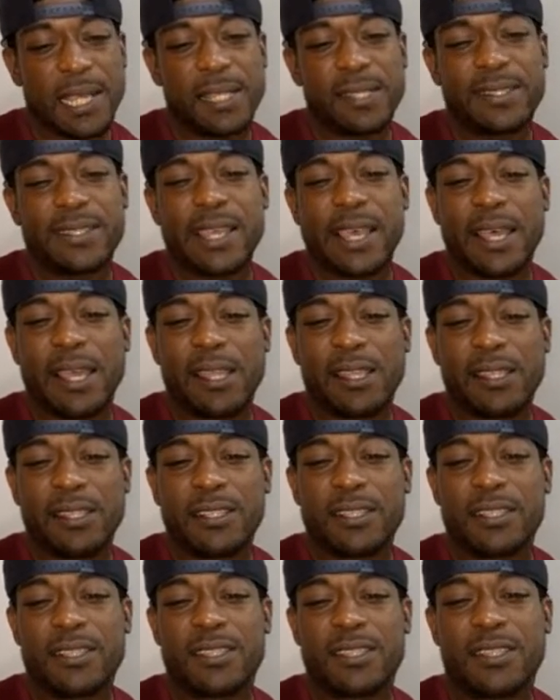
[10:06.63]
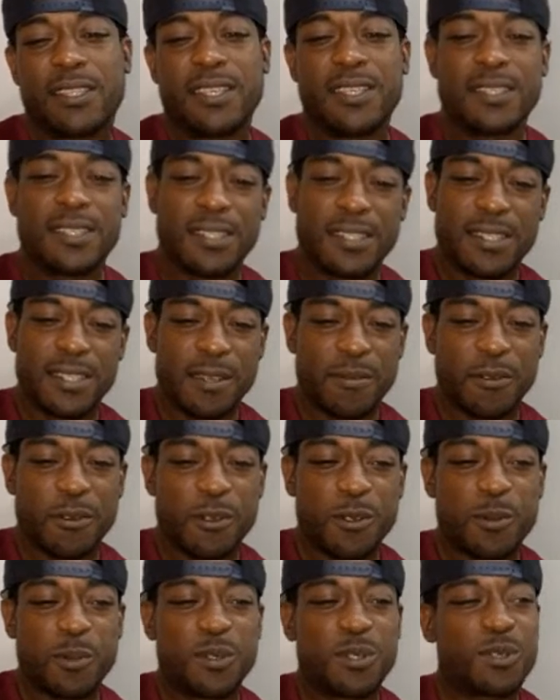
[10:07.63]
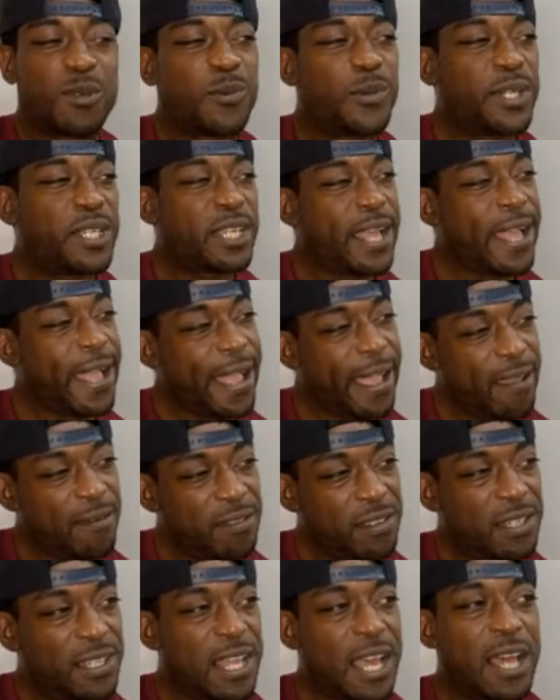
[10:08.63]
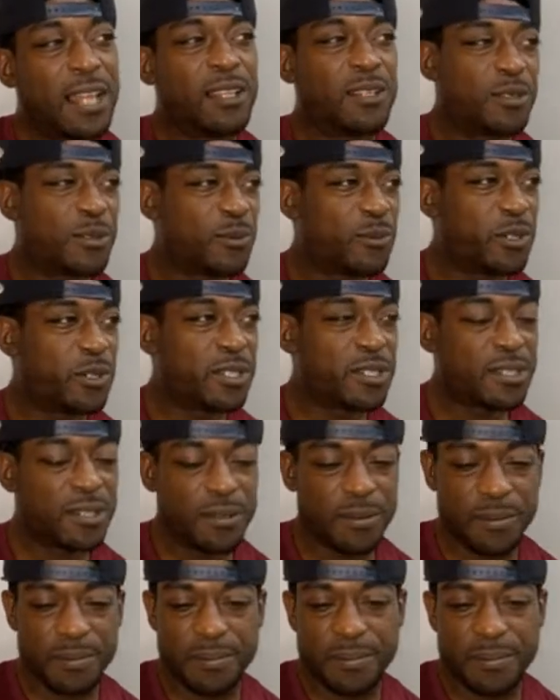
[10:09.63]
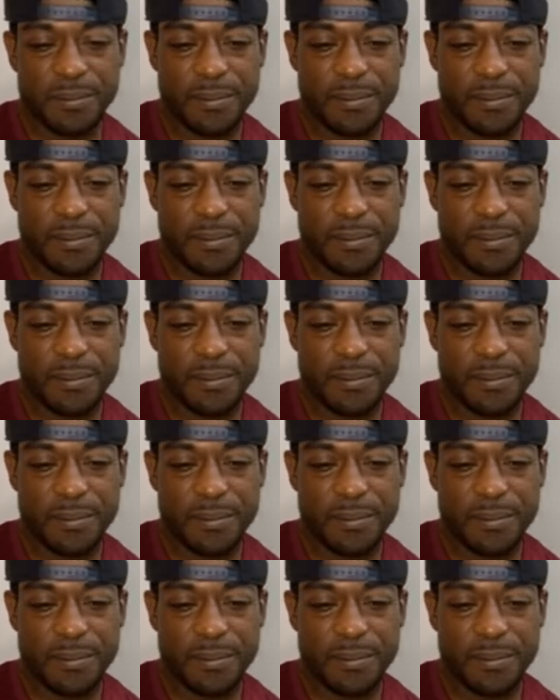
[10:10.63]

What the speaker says: is that there's a difference between having knowledge and wisdom